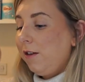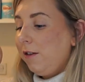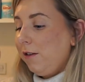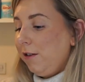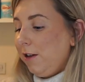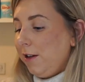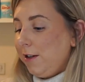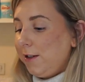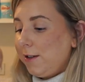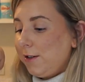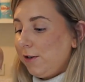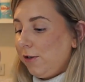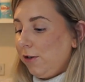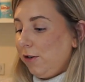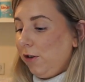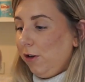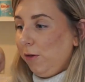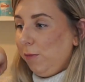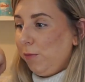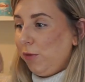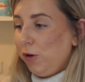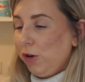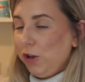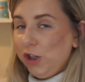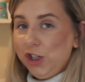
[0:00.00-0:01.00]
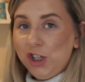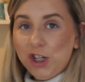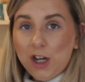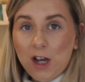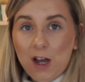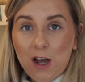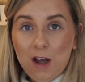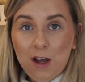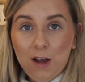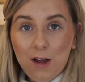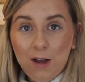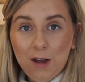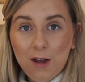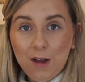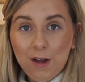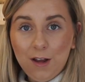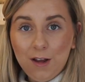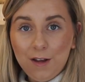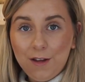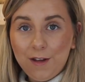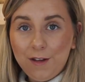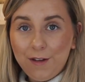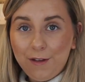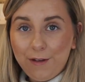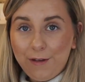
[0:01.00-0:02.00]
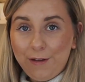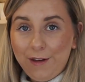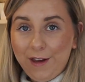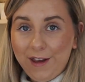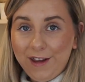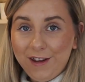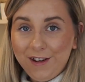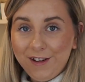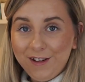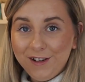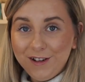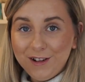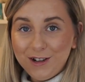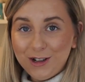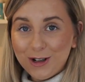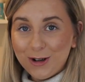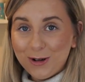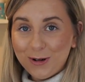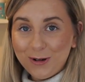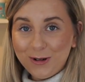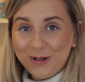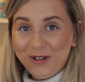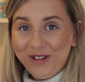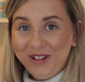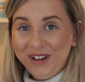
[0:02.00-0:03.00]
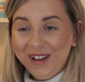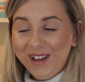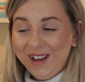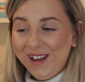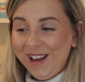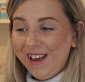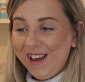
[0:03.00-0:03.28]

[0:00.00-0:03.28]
little pusher tool,